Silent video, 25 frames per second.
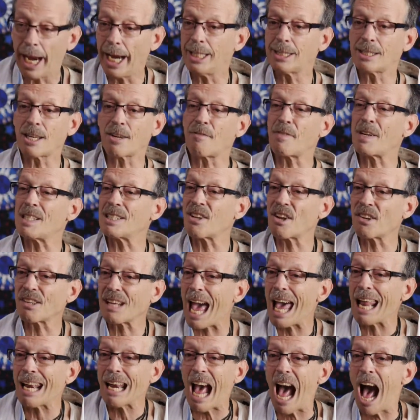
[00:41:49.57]
Each of us has
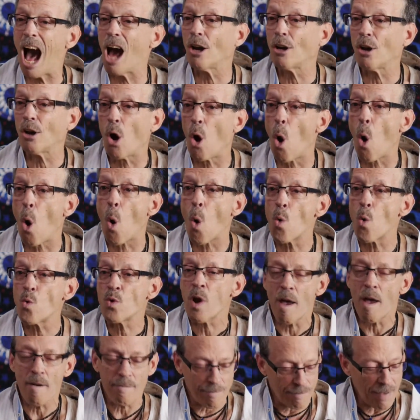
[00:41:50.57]
got our
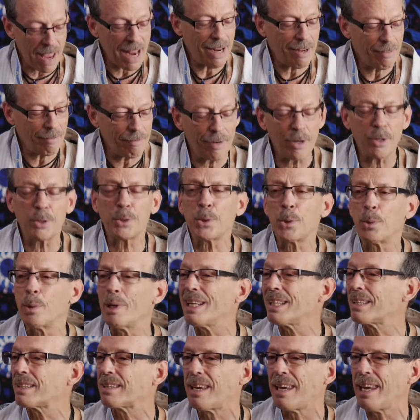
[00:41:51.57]
own
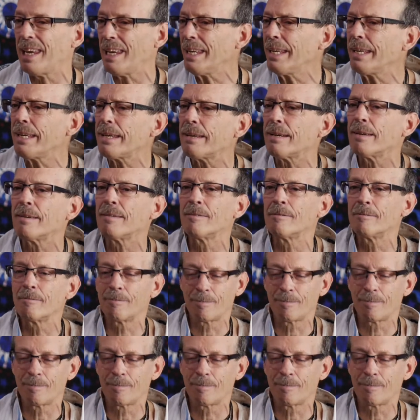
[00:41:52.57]
favorite kink.